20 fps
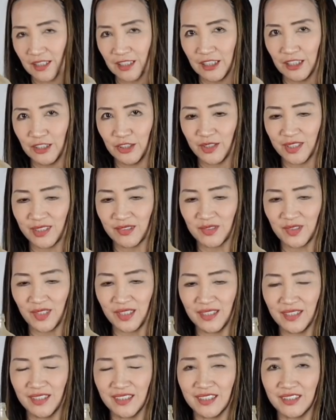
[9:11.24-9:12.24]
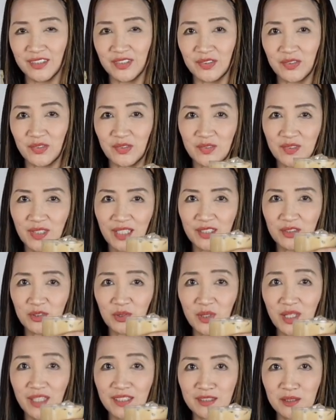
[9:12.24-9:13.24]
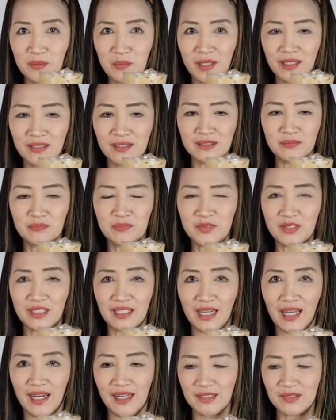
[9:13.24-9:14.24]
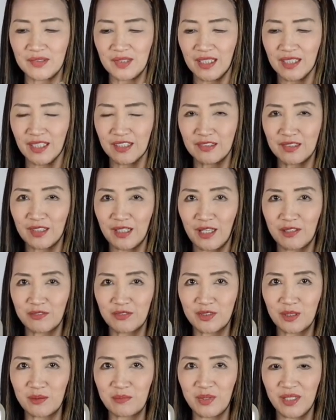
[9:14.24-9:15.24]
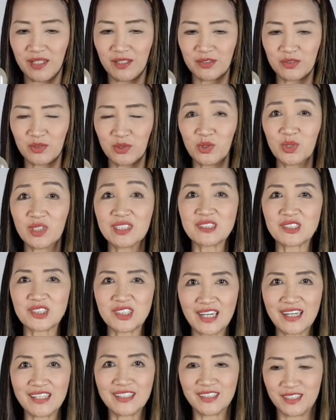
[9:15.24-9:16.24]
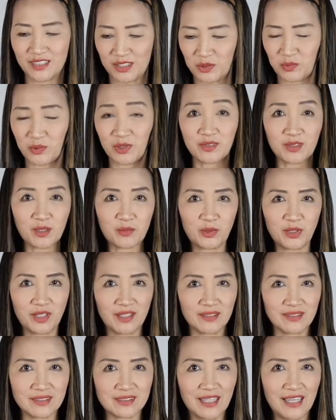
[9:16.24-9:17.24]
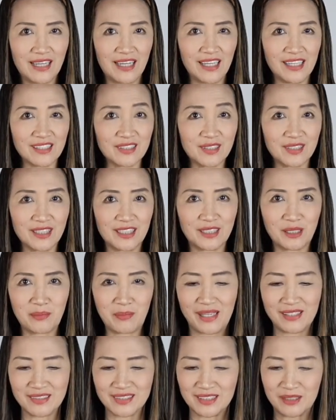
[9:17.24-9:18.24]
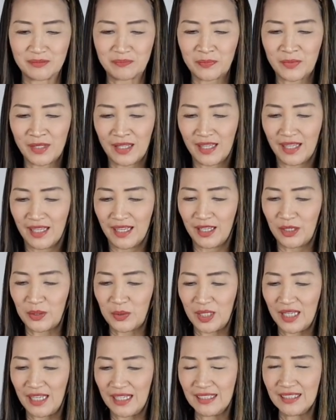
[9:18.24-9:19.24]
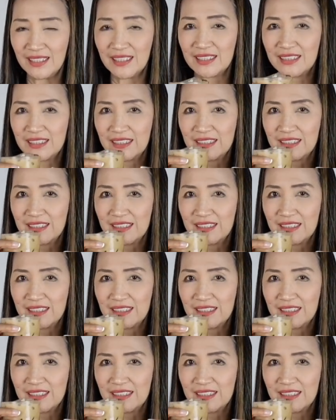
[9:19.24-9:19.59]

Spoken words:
you can see this is a 300 ml glass, and I still have some here, so you can share this with someone else. Isn't that amazing? Okay?